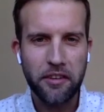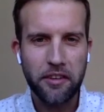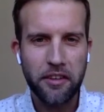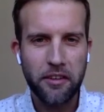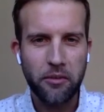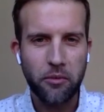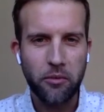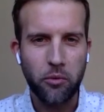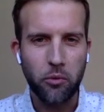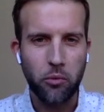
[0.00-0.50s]

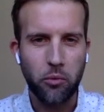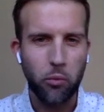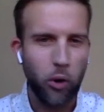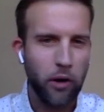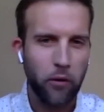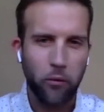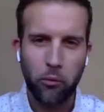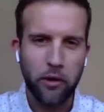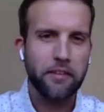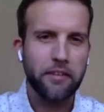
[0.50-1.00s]

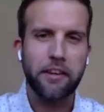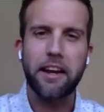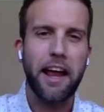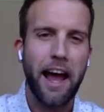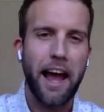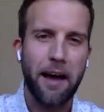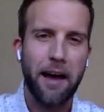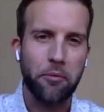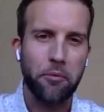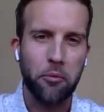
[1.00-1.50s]
What's going to
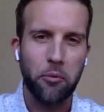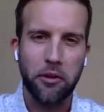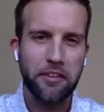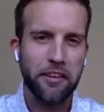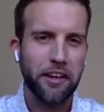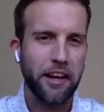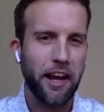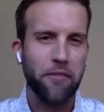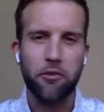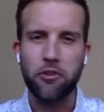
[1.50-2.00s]
happen? What's the
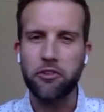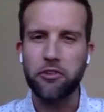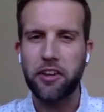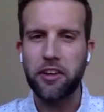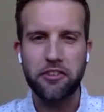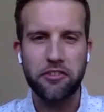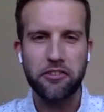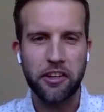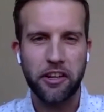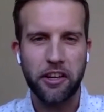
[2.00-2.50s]

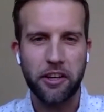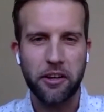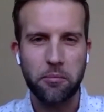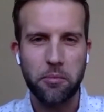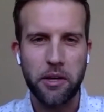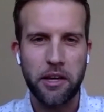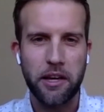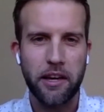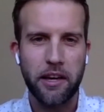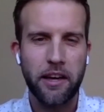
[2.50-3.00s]
conversation going to
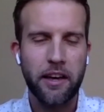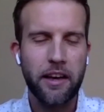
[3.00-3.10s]
be?